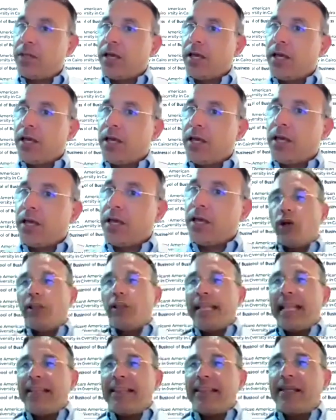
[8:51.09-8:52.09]
So do
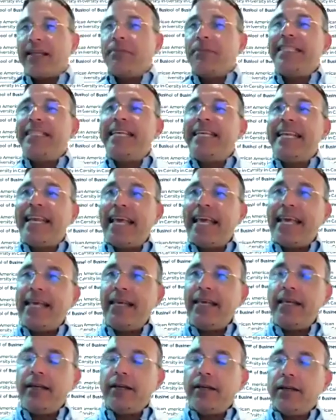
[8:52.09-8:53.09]
not let them
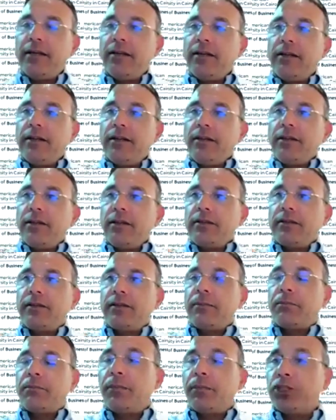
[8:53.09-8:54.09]
delay
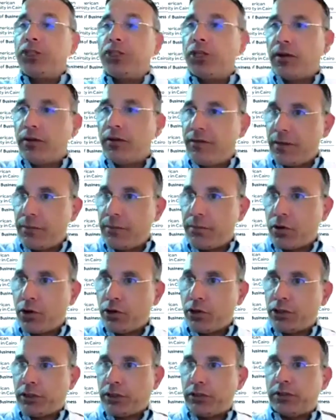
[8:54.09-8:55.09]
submission of the
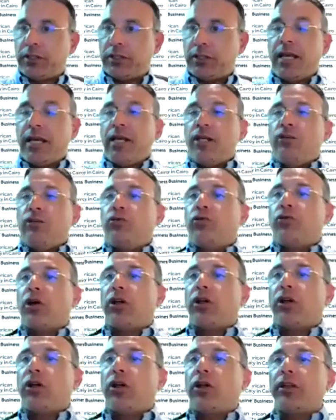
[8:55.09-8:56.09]
projects. Do
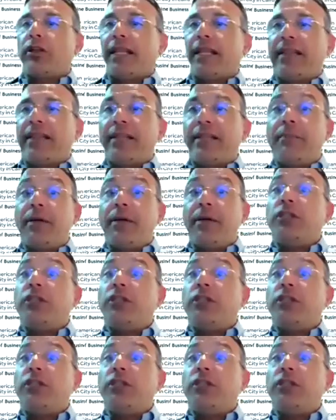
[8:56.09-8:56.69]
not let them,